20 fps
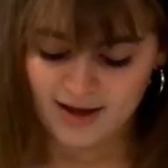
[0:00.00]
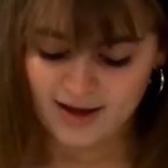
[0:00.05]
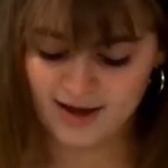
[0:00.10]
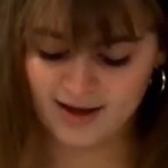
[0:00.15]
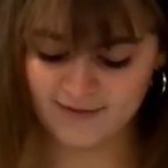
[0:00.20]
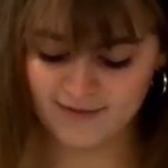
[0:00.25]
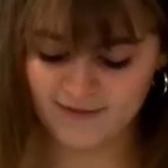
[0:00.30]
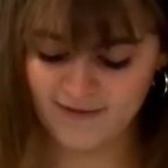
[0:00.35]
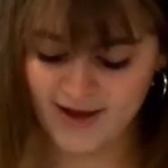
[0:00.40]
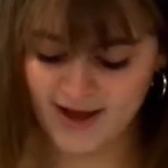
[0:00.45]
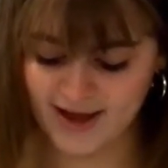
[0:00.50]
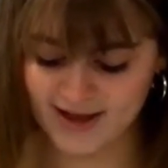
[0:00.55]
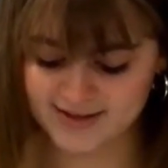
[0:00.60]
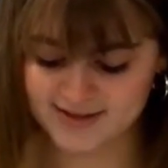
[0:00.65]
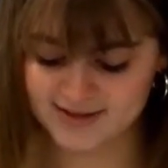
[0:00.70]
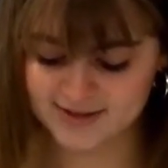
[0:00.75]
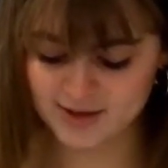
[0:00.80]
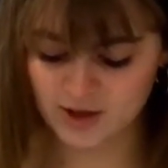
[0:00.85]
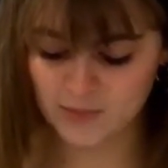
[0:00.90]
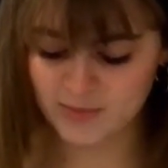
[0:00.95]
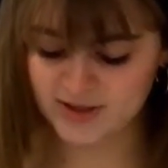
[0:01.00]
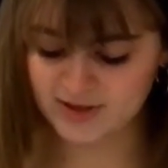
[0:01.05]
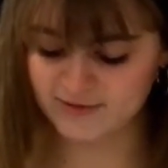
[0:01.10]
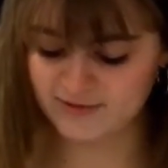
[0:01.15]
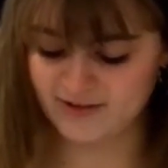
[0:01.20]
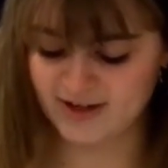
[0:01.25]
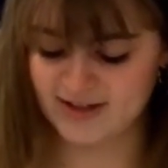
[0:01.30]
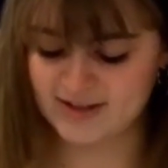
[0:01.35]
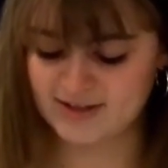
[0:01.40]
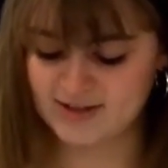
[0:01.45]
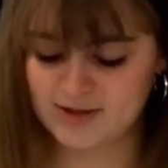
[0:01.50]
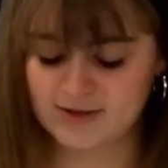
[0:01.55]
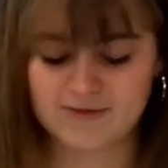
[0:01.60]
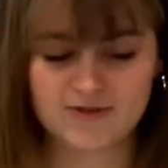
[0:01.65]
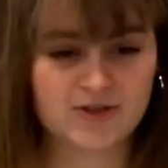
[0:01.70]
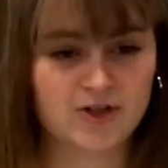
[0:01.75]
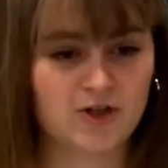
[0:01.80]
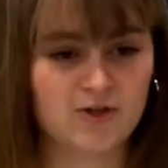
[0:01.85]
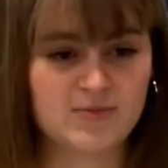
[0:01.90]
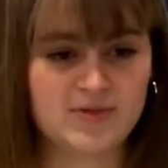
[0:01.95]
have had so many friends who've
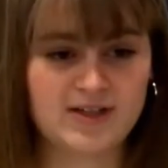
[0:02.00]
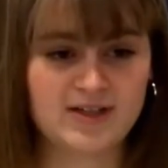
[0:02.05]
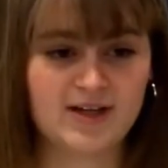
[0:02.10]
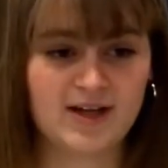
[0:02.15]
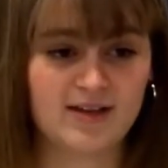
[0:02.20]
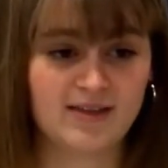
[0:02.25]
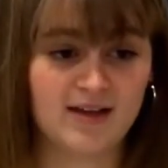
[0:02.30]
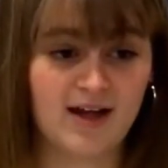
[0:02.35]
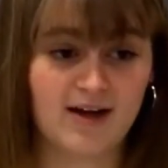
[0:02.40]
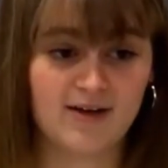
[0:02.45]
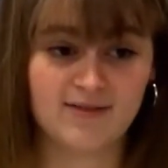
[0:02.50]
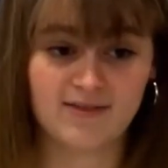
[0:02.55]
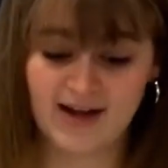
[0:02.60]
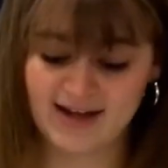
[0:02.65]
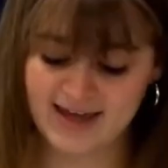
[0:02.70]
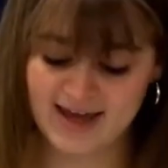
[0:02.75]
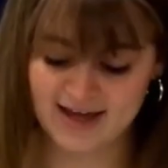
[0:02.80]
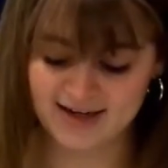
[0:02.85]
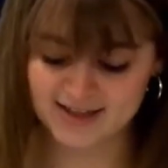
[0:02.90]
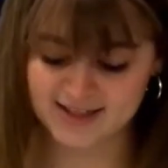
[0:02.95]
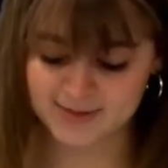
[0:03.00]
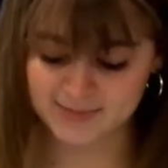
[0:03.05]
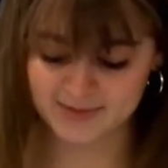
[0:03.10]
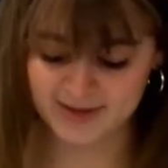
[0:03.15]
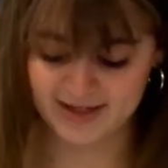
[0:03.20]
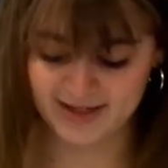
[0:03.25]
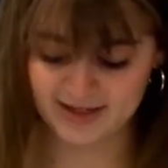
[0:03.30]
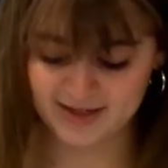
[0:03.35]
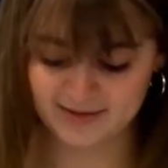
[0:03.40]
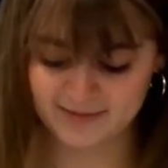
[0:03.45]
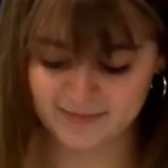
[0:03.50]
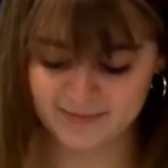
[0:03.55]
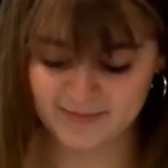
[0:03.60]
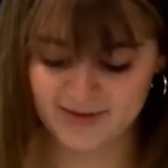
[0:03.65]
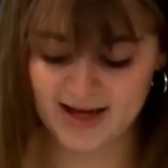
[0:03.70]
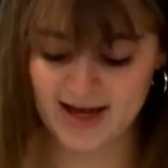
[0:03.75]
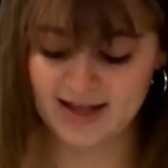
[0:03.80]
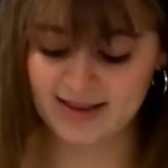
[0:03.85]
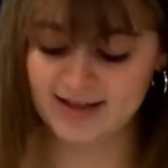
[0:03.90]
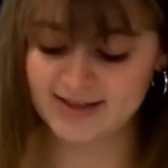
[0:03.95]
showed me a love I can't explain,
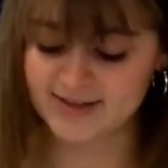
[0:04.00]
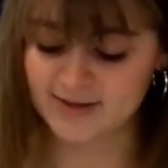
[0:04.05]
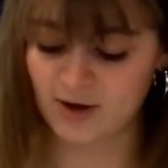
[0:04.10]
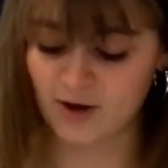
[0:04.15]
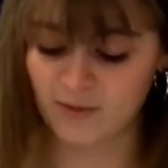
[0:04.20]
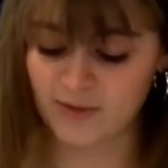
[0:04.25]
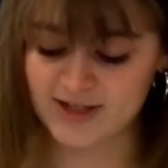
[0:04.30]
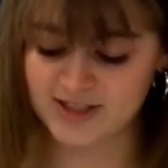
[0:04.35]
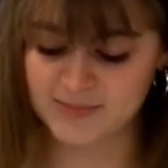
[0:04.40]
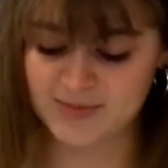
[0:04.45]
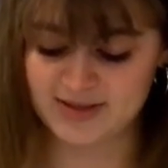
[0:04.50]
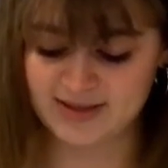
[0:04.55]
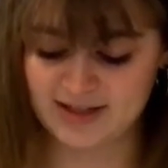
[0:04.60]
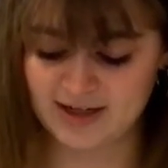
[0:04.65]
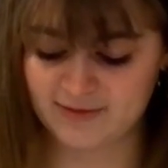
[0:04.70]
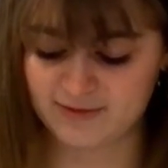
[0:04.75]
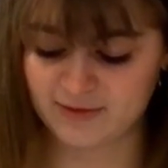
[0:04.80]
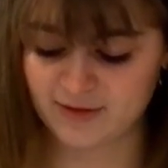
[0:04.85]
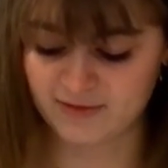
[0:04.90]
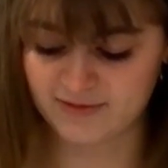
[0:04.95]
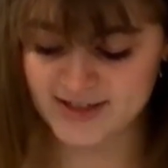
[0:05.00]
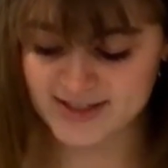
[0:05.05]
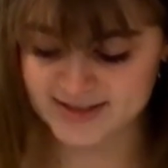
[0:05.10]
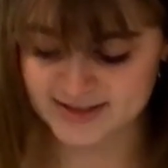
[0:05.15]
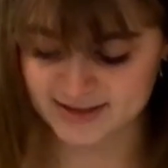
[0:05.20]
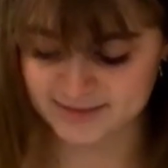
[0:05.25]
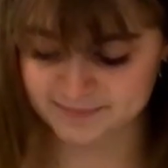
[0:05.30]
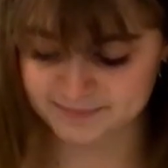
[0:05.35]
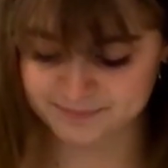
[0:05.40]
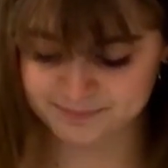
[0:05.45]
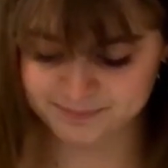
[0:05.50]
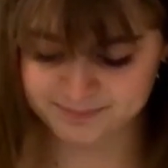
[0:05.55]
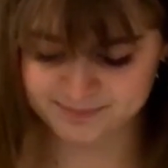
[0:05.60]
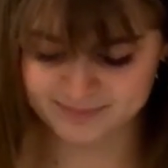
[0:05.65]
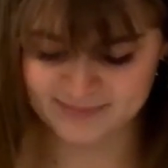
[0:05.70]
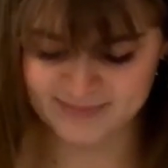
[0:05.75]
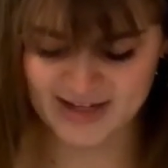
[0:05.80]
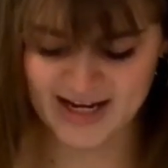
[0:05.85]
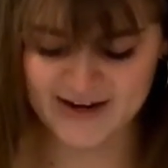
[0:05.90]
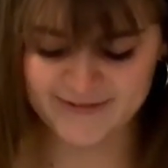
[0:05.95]
and it's always been there for a reason.
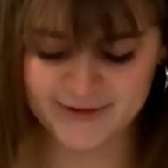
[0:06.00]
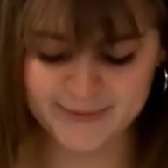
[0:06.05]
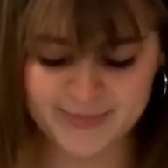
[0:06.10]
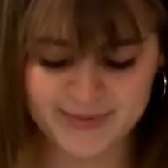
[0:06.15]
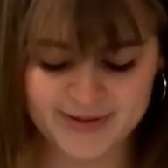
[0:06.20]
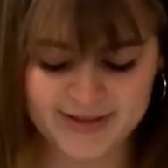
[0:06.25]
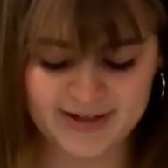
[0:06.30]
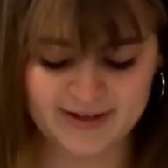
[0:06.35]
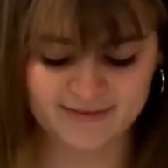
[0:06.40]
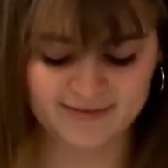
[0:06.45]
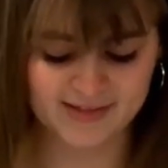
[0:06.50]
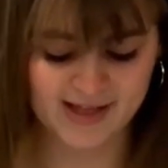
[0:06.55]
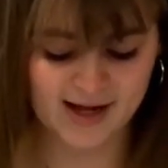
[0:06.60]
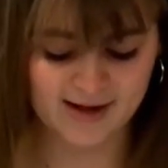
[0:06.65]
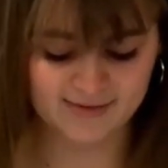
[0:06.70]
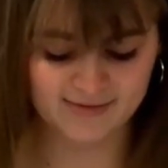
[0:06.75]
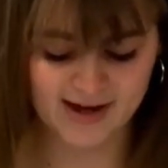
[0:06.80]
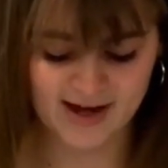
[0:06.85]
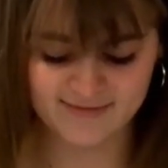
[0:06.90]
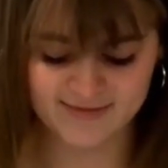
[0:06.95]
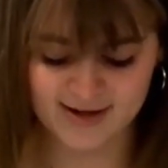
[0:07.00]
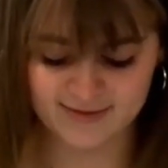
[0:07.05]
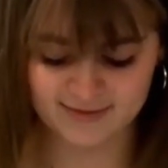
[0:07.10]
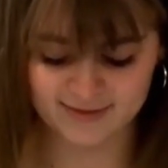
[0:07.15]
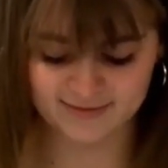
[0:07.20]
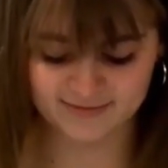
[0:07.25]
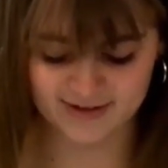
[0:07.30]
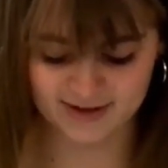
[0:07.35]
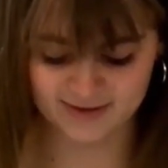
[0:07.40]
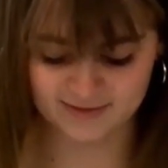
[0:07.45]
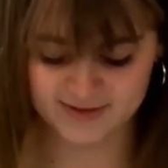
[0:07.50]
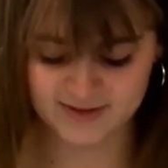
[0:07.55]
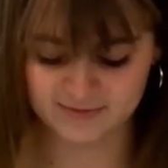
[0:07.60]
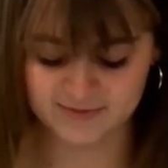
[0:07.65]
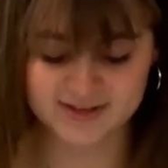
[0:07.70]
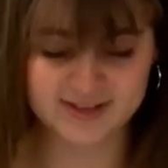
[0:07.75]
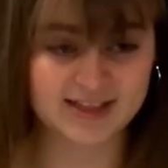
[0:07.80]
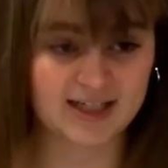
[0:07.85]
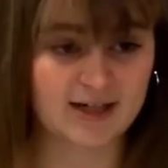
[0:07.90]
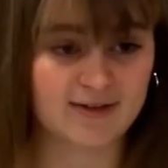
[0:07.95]
Every bit of love I've ever felt
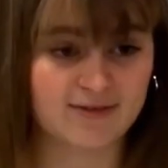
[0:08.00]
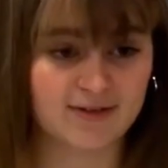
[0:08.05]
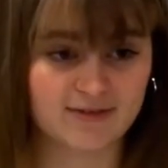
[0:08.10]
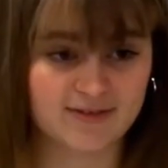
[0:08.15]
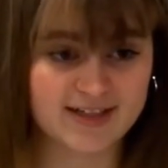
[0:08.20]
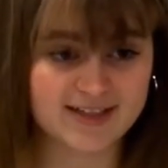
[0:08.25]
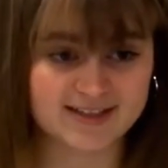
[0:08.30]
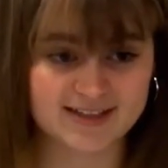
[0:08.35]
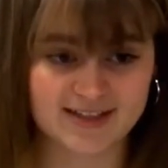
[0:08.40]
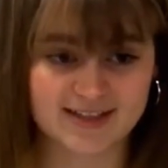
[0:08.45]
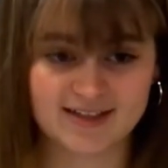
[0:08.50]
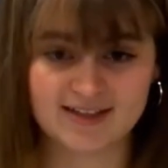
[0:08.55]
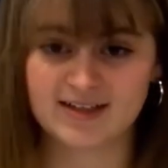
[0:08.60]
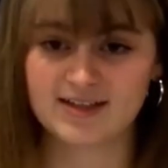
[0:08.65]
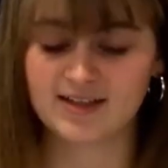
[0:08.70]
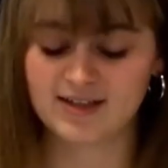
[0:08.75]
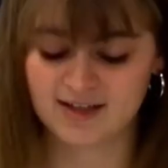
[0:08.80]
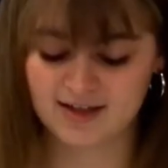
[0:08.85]
was there for a reason.